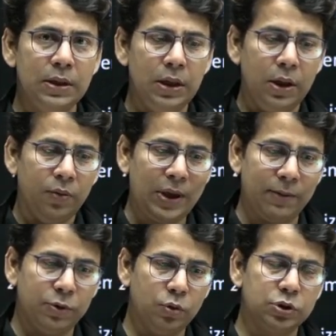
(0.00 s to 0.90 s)
we have
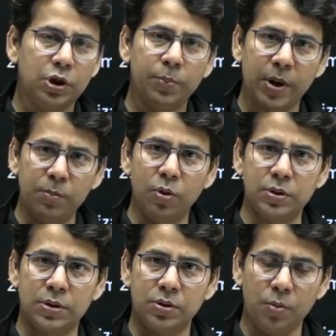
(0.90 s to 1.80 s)
used BrahMos,
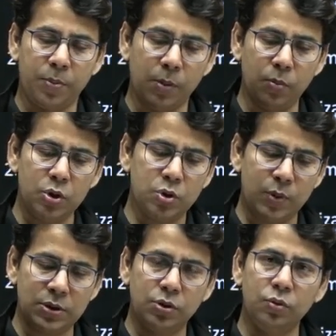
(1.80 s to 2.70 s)
so BrahMos
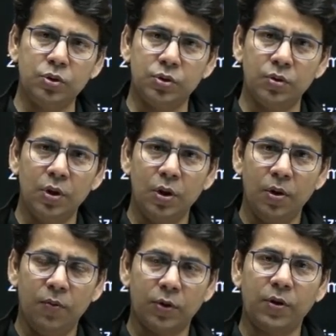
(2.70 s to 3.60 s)
was used
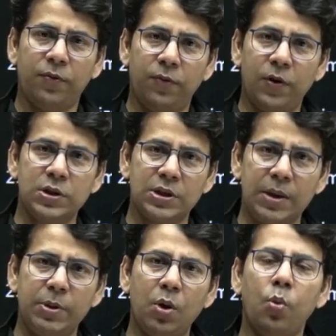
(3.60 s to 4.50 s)
for the first time
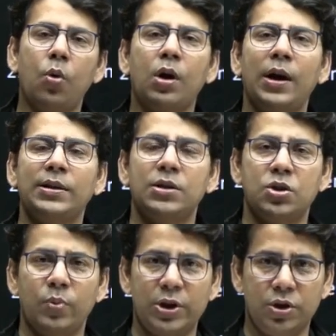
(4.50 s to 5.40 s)
in a warlike
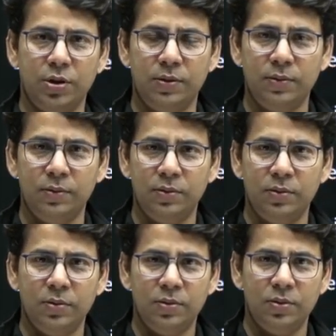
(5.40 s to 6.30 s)
situation.
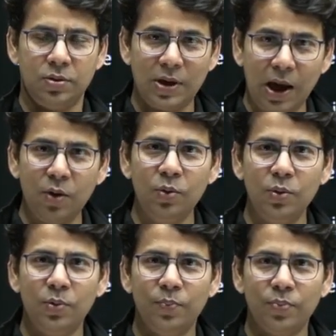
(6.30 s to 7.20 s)
So now
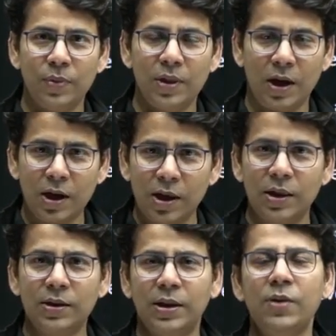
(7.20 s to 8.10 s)
another
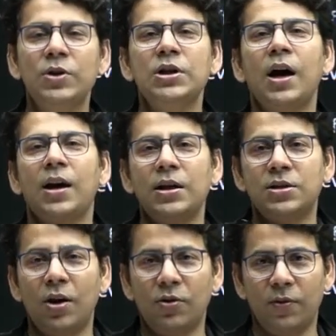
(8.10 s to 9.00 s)
thing which arises
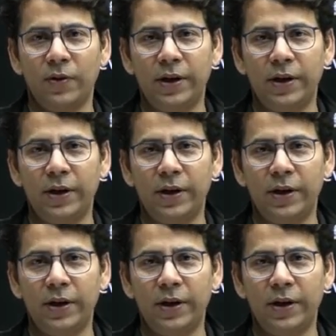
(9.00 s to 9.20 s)
out of it,